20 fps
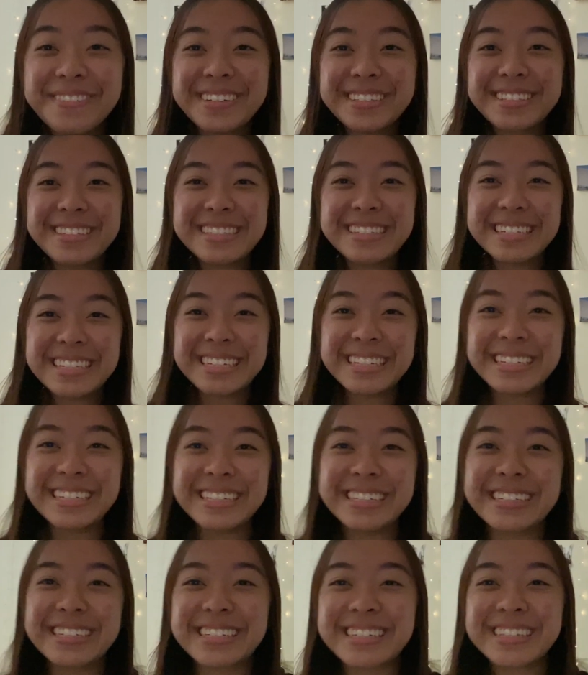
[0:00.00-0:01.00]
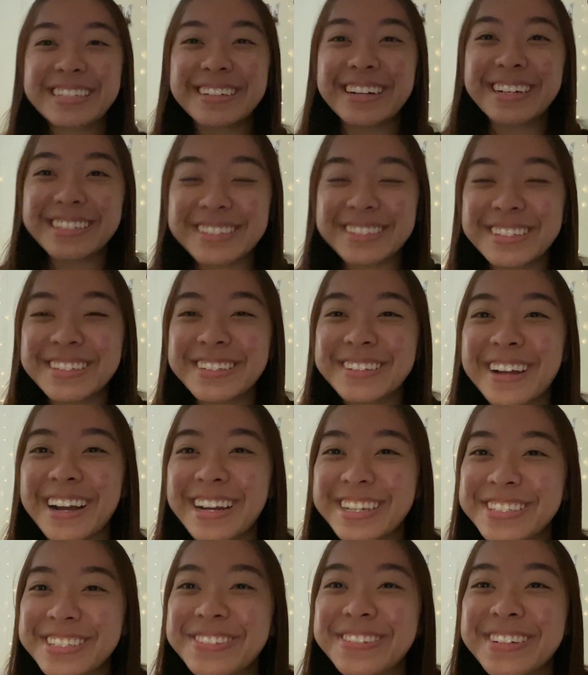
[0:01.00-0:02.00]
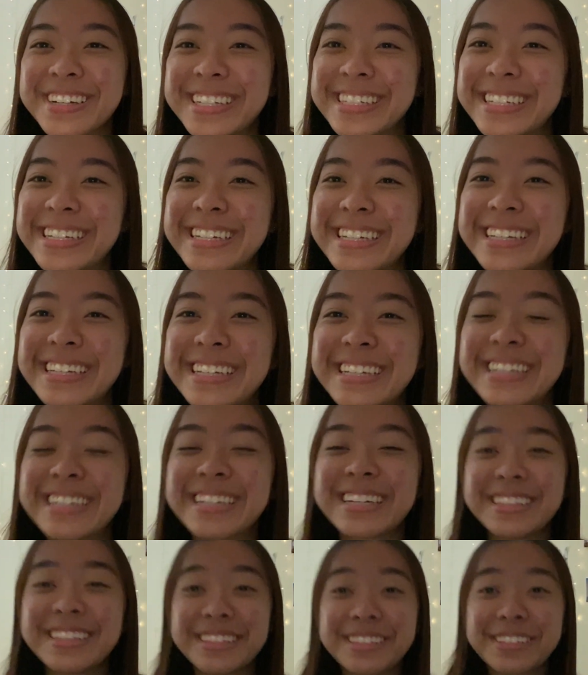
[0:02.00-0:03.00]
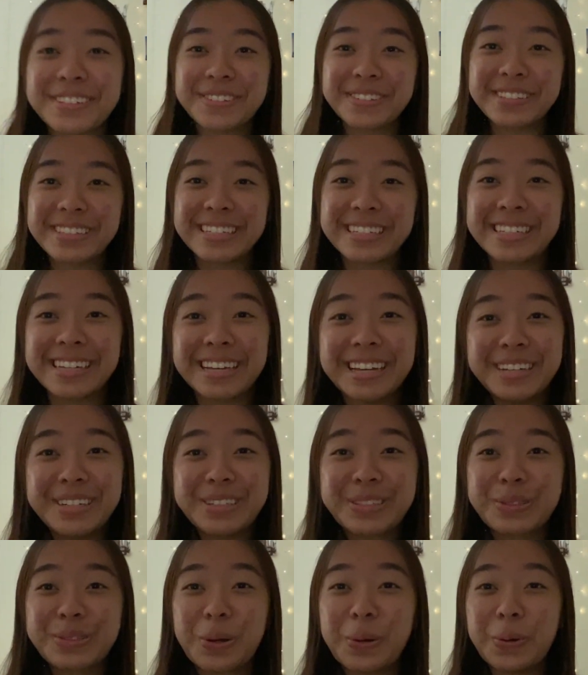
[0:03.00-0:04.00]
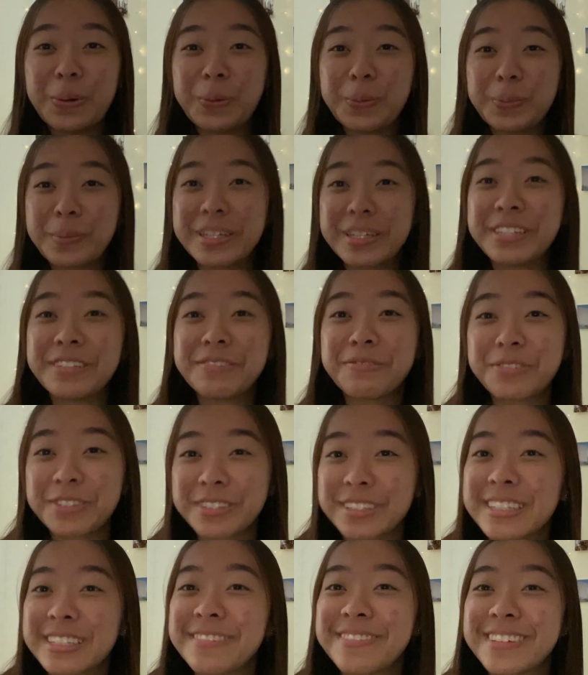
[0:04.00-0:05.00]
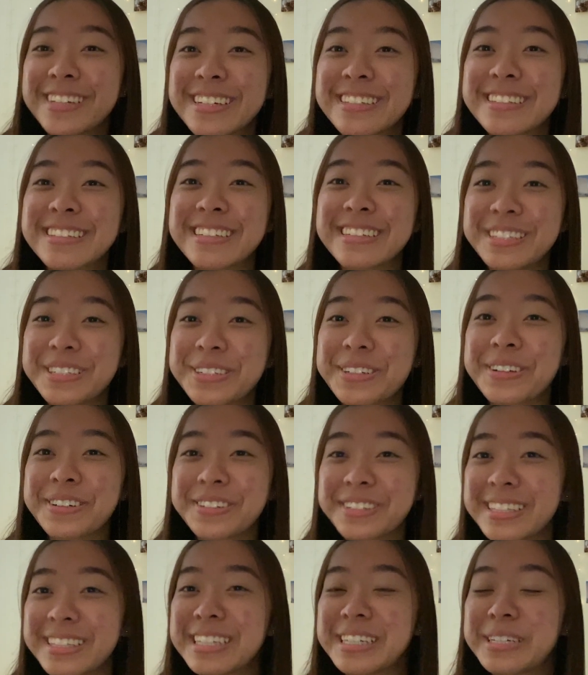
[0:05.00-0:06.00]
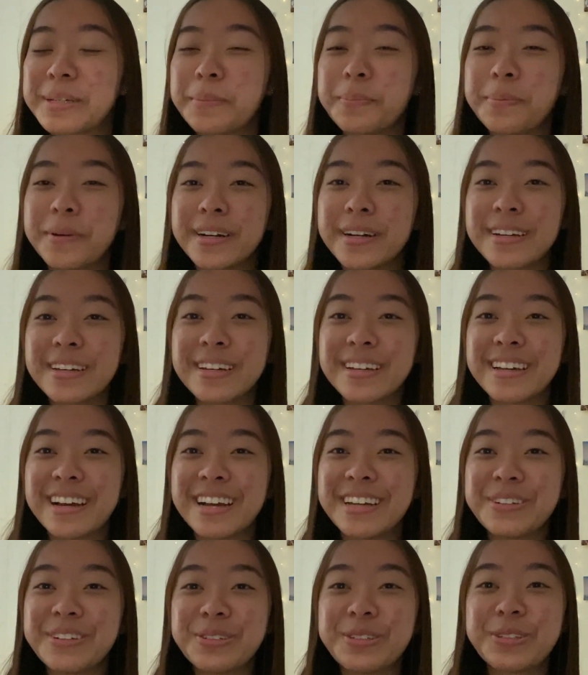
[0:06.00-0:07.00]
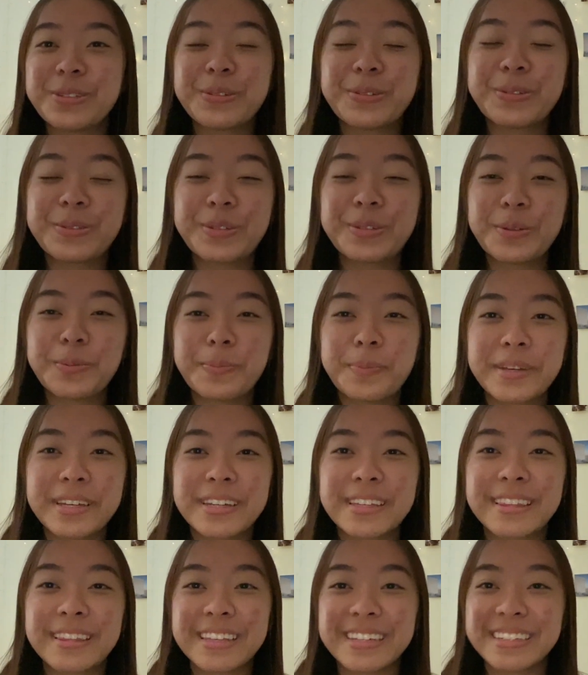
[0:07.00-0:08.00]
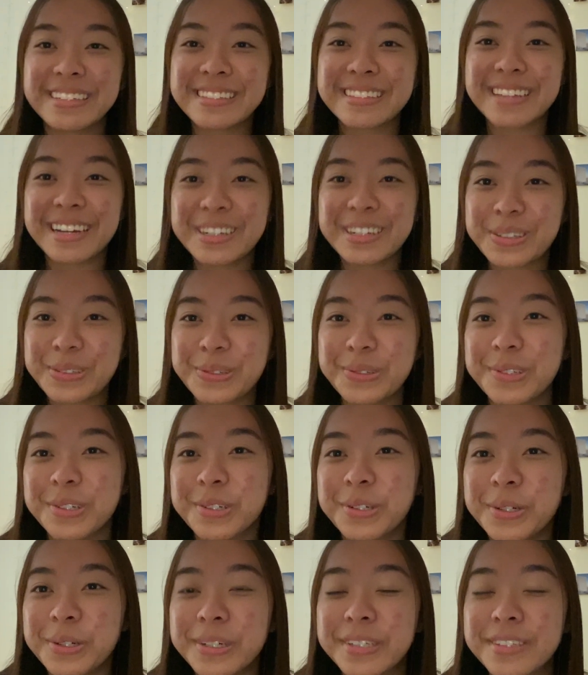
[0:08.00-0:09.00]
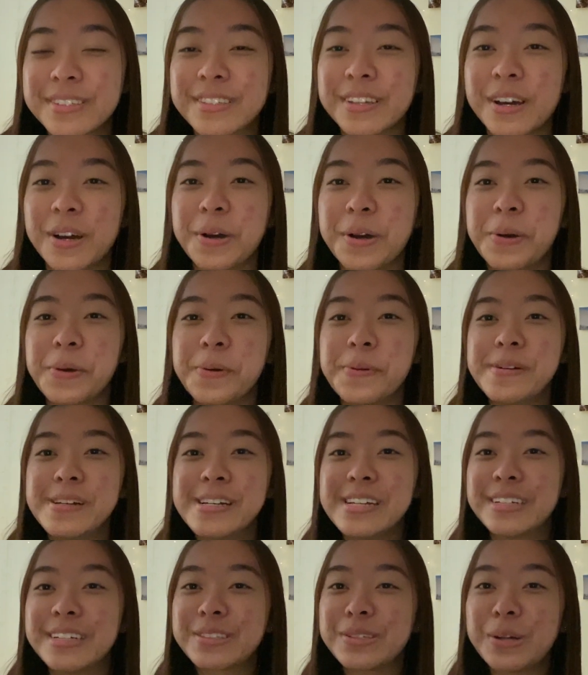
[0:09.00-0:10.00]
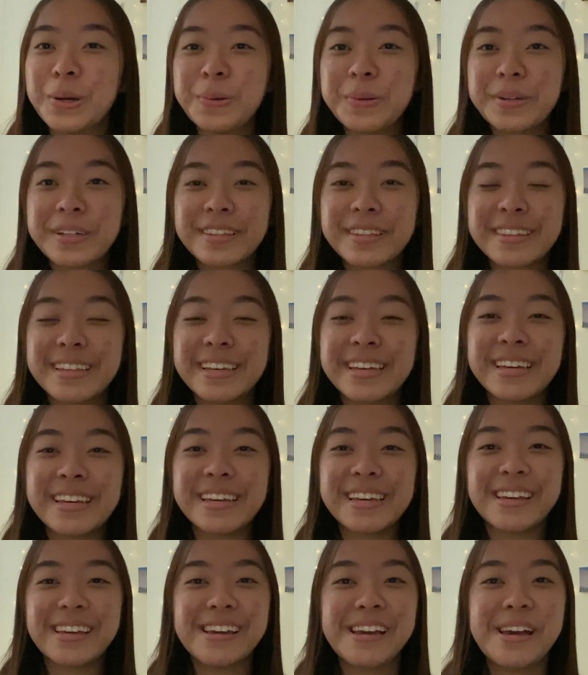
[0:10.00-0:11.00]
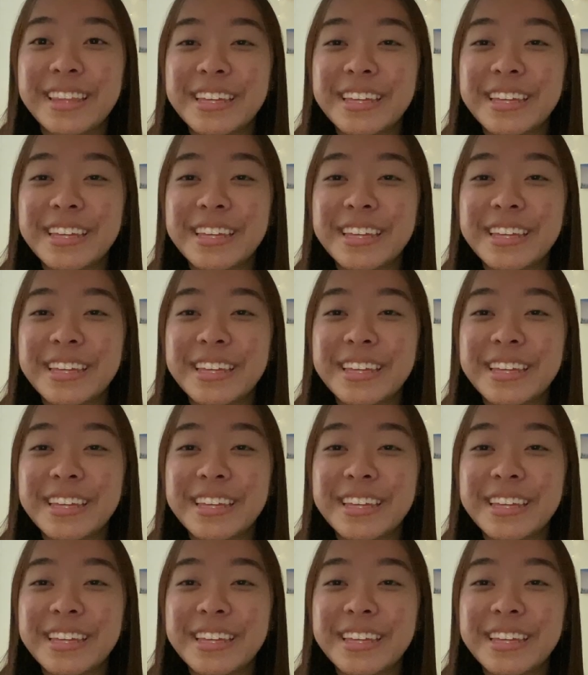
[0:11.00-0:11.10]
Bessie, congrats on graduating. Literally so mean for leaving us a year early, but I know you'll do big things at Google, so it's all worth it.